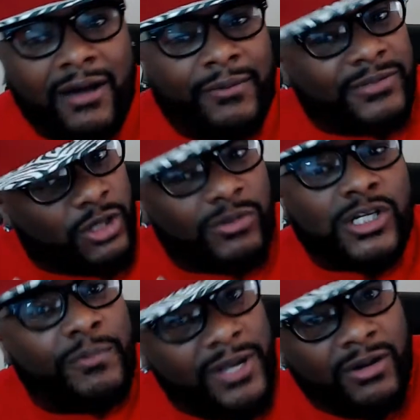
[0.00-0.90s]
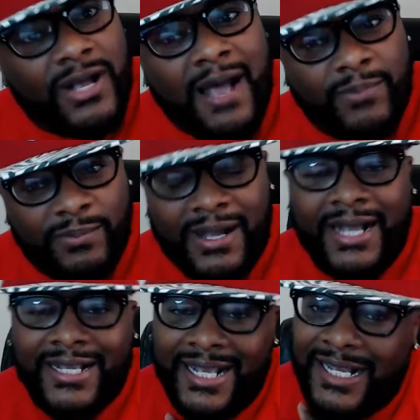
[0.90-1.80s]
It's always going to be on Apple
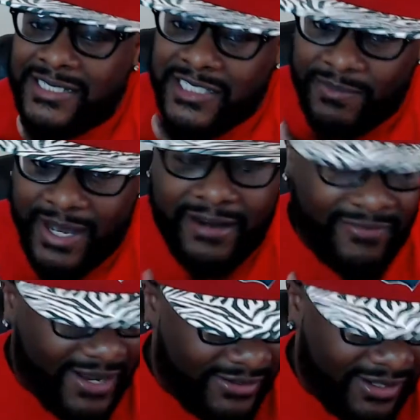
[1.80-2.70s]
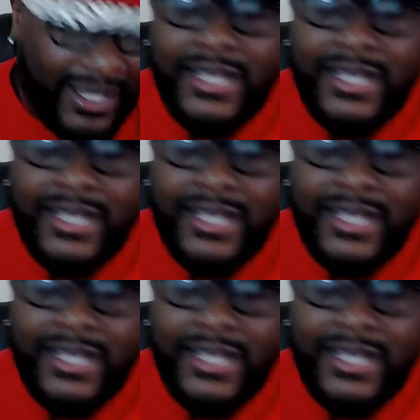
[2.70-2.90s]
Podcasts and Spotify and all that.